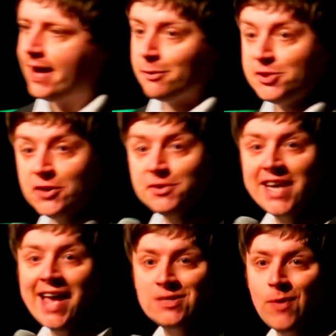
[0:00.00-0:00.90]
And I was too
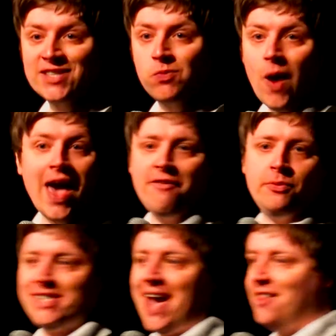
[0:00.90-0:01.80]
scared to ask where he
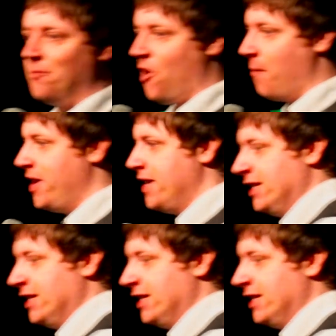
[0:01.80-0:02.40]
was getting them from.